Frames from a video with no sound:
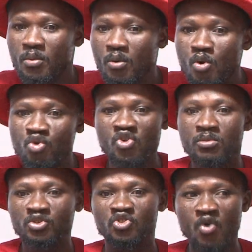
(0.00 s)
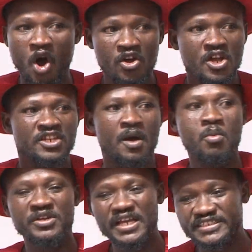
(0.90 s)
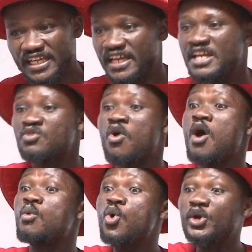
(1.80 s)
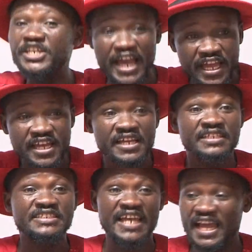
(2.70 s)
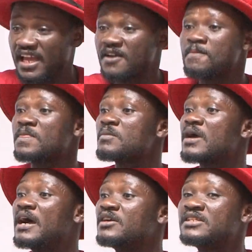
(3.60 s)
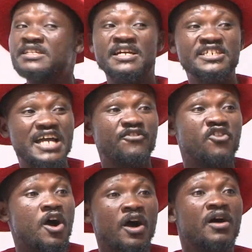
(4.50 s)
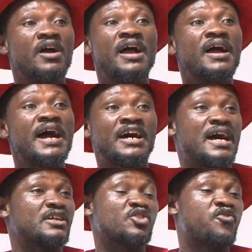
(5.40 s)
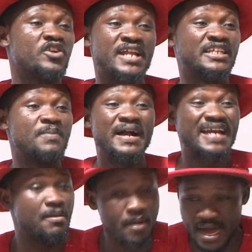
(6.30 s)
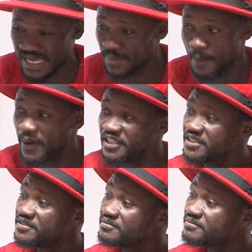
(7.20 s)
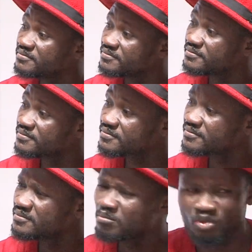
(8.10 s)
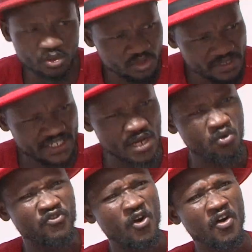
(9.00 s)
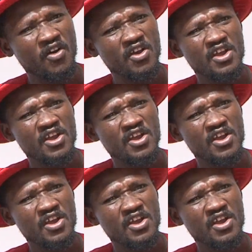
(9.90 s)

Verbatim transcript: more moon, no more no more, yes, say, well, ye, say, Nadina for. I saw for United Man come on any papa. Muslim Yanyawu.